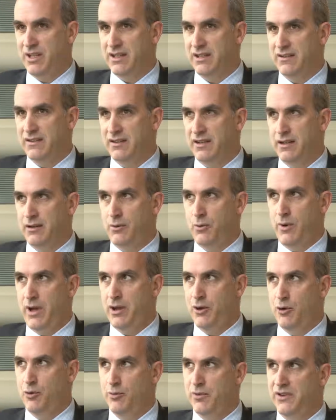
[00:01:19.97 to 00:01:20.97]
It's in a way
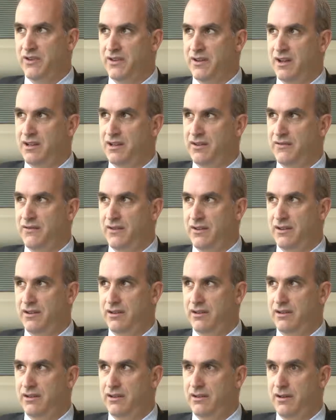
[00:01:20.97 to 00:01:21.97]
almost kind of
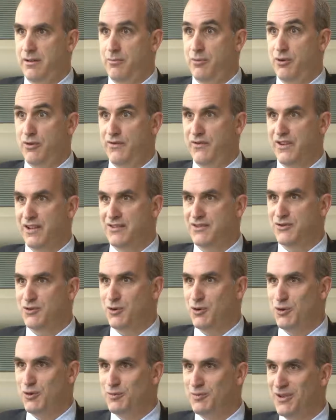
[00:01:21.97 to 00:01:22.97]
a perfect
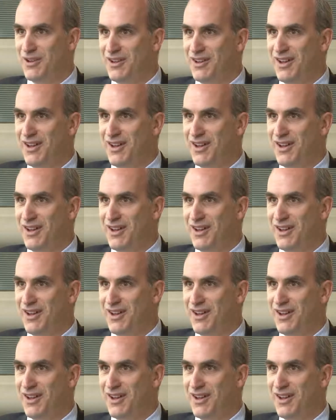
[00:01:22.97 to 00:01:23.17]
storm